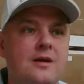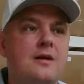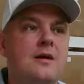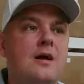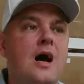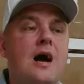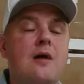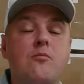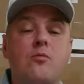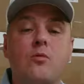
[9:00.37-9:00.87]

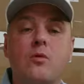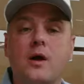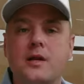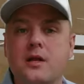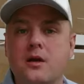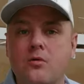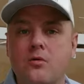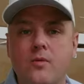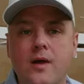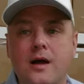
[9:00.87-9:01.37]
I'm
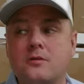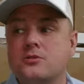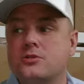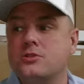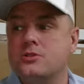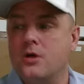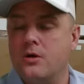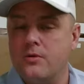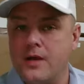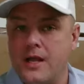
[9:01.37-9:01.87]
running around
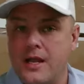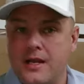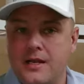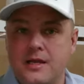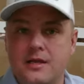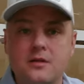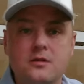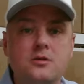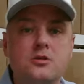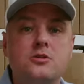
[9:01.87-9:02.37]

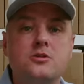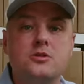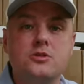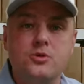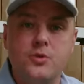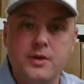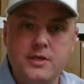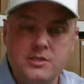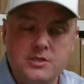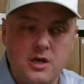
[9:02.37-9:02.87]
donating,
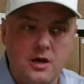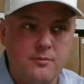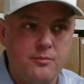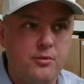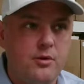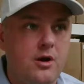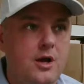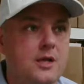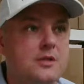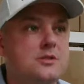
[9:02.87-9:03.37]
doing dump
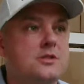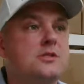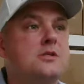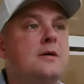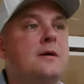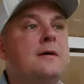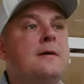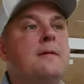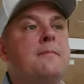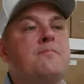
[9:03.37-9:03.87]
runs,
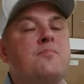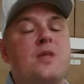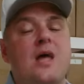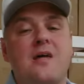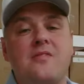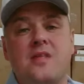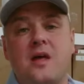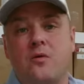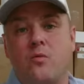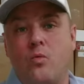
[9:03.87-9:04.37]

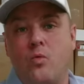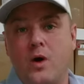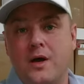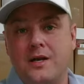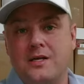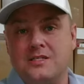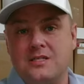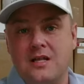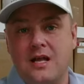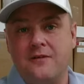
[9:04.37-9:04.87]
and then what
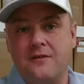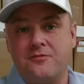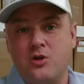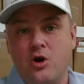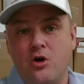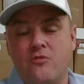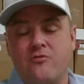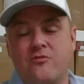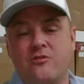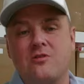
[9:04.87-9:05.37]
is left
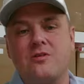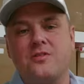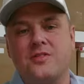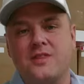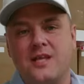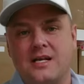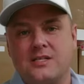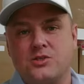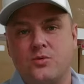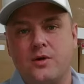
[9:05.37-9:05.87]
over,
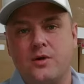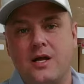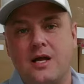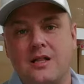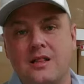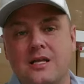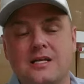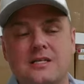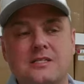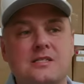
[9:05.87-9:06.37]
that's what I
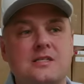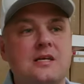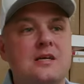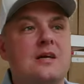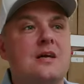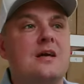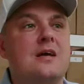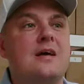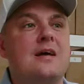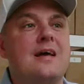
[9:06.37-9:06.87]
list.
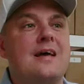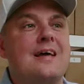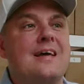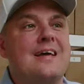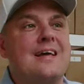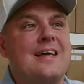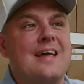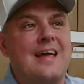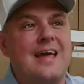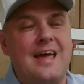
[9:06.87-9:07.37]

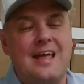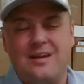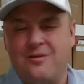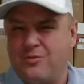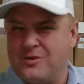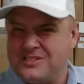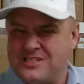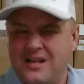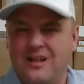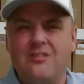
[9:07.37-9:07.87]
And it
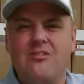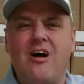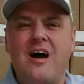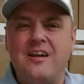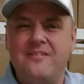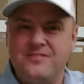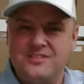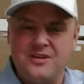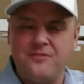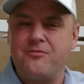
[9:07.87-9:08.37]
was a lot
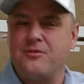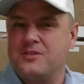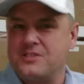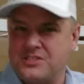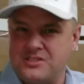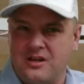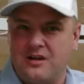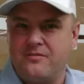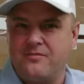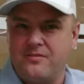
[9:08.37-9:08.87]
of different
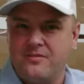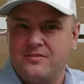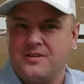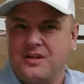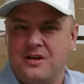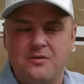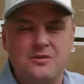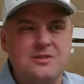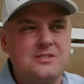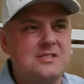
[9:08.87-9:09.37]
stuff.
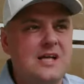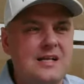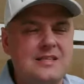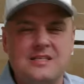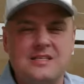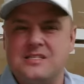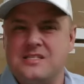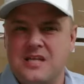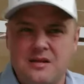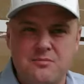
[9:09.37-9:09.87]
It's not the
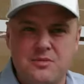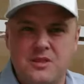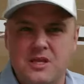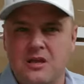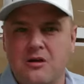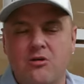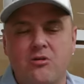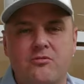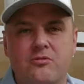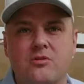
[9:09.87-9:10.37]
same thing
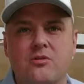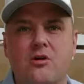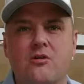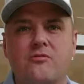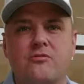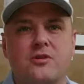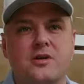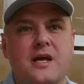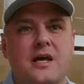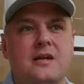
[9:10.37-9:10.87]
over and
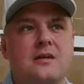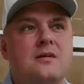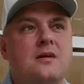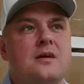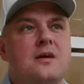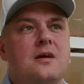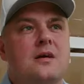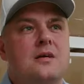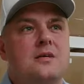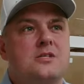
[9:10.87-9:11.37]
over again.
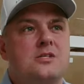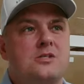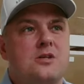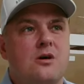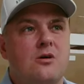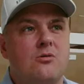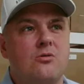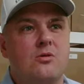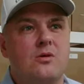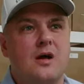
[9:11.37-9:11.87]

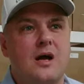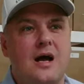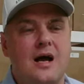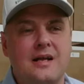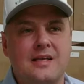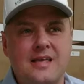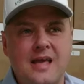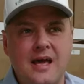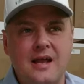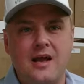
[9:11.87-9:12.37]
So
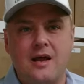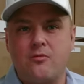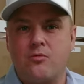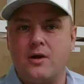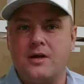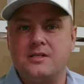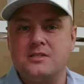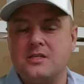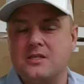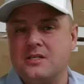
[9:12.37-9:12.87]
again, I
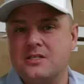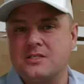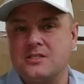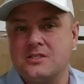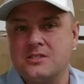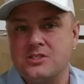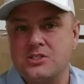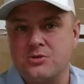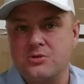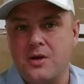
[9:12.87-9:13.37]
run into this
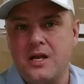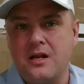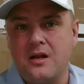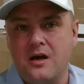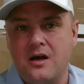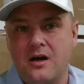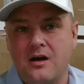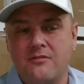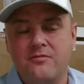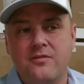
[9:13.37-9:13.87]
constraint
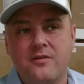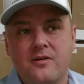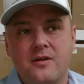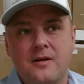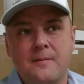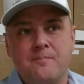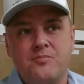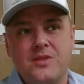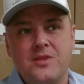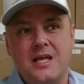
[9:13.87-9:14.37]
of
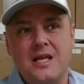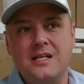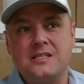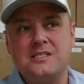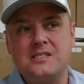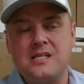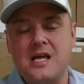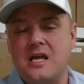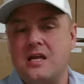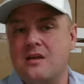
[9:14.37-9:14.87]
it's
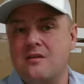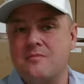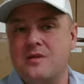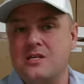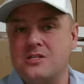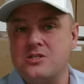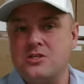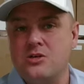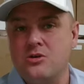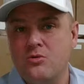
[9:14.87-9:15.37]
taking me
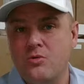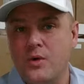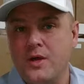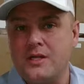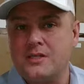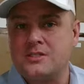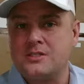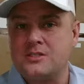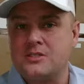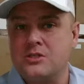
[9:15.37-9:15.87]
2
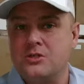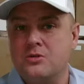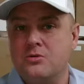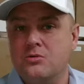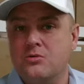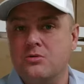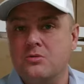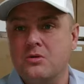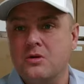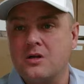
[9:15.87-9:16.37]
weeks
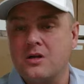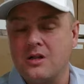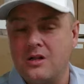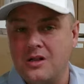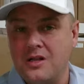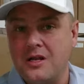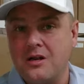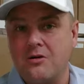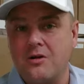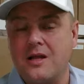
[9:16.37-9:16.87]
to
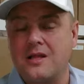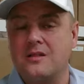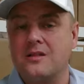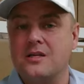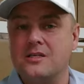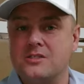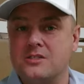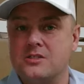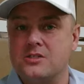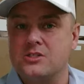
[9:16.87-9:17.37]
clear and
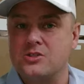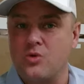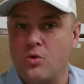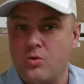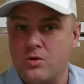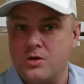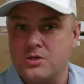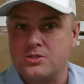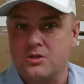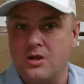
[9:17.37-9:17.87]
list a
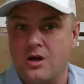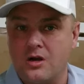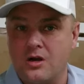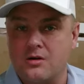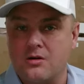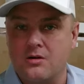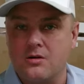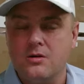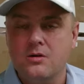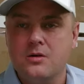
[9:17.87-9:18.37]
storage
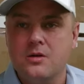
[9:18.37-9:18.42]
locker.